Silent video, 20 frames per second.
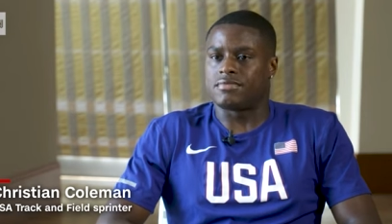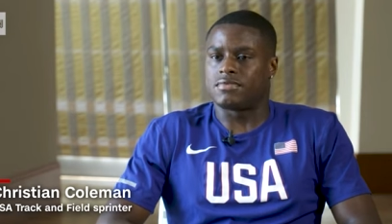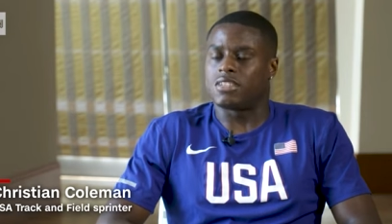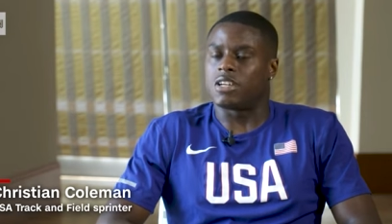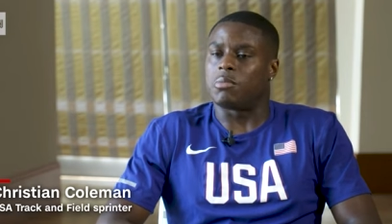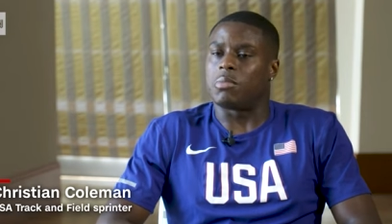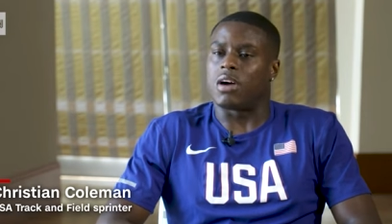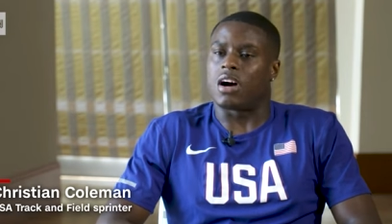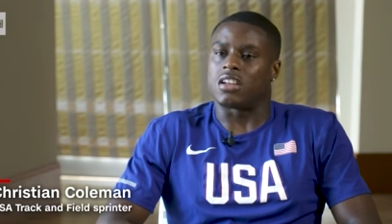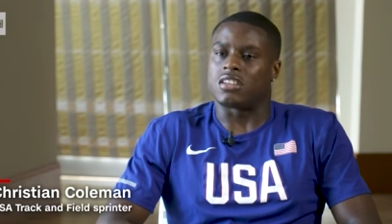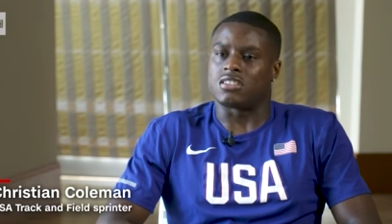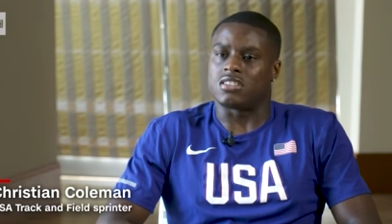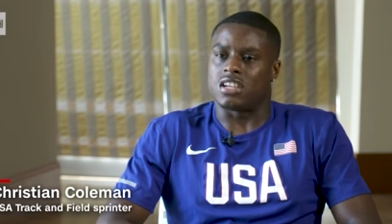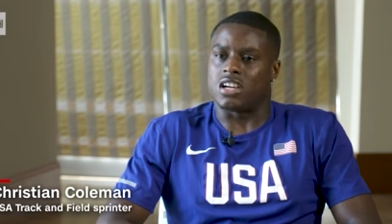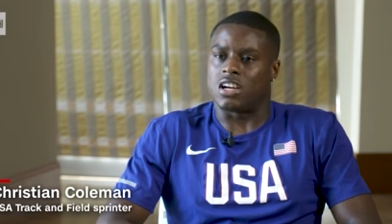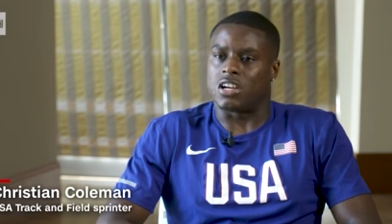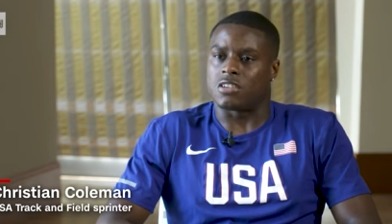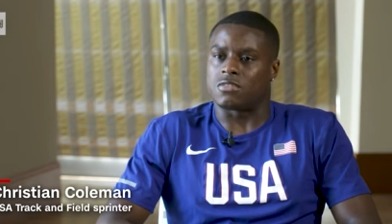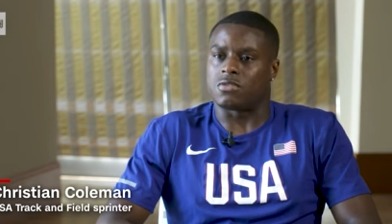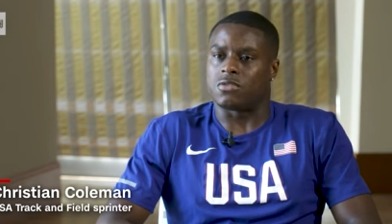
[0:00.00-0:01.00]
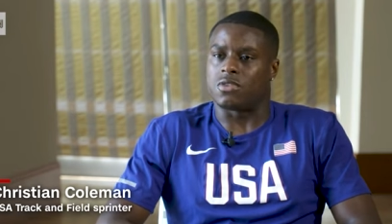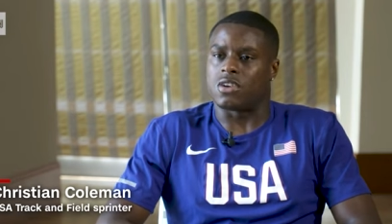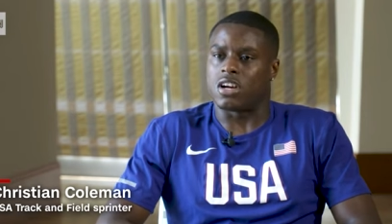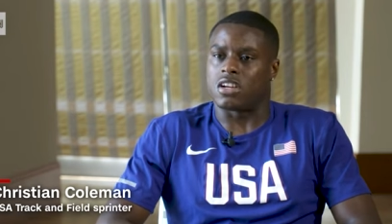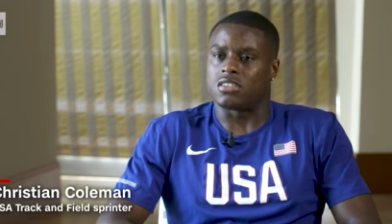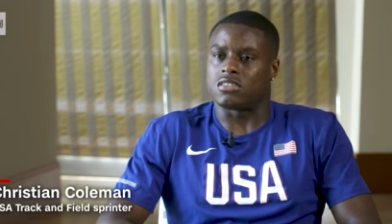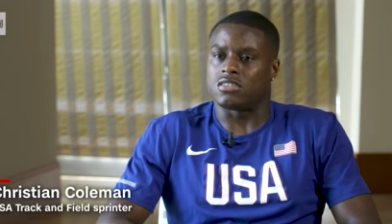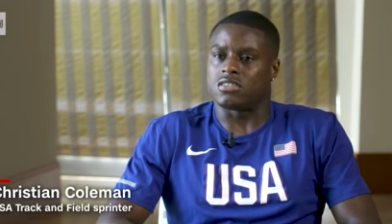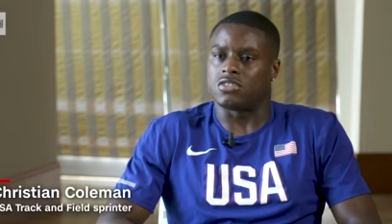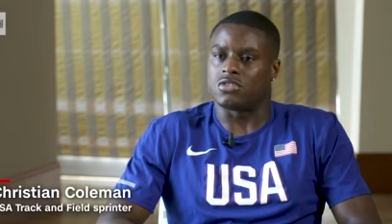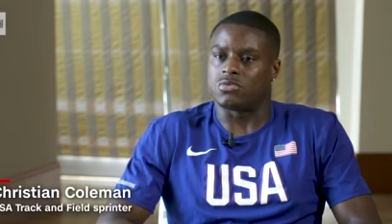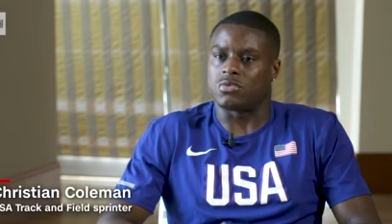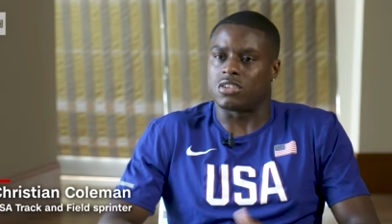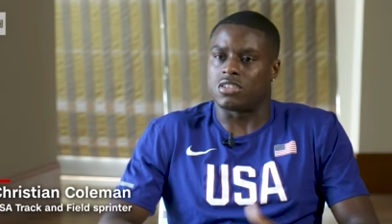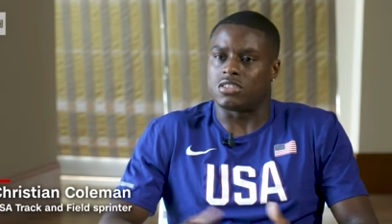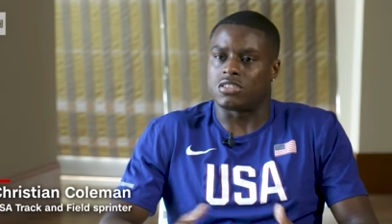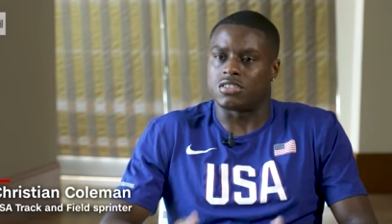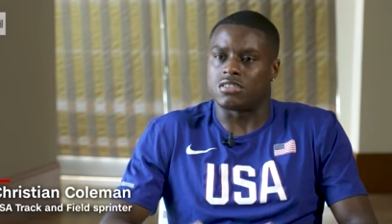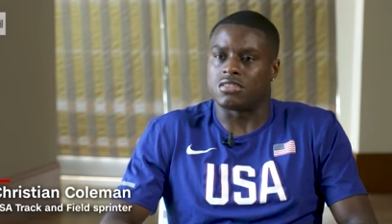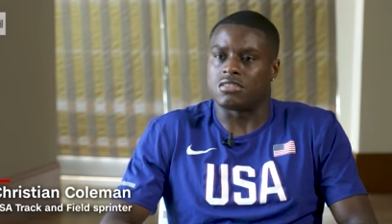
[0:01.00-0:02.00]
apologized for how the
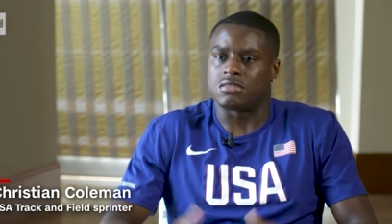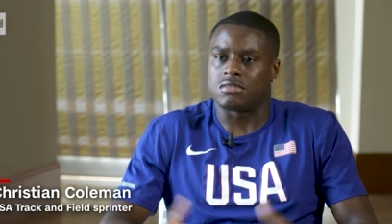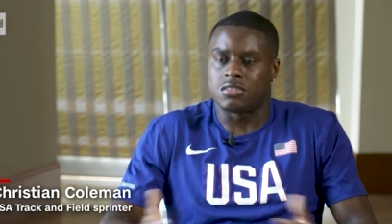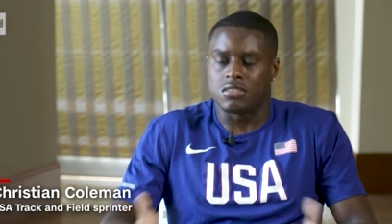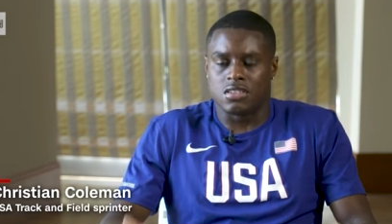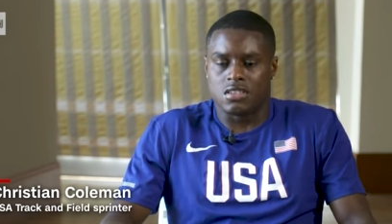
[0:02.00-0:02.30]
situation